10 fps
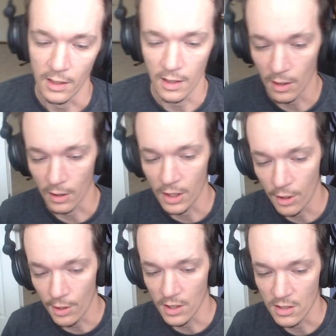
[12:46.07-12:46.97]
they're
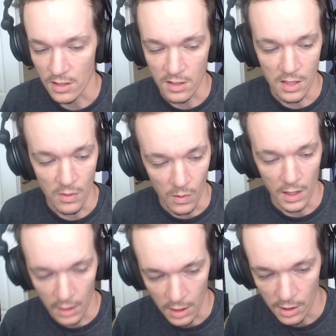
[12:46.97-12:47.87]
curious to see what it
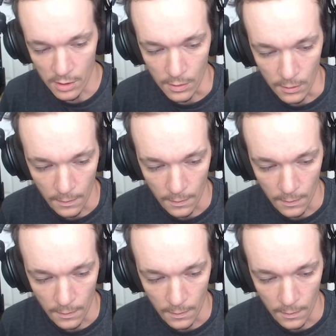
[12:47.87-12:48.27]
can do,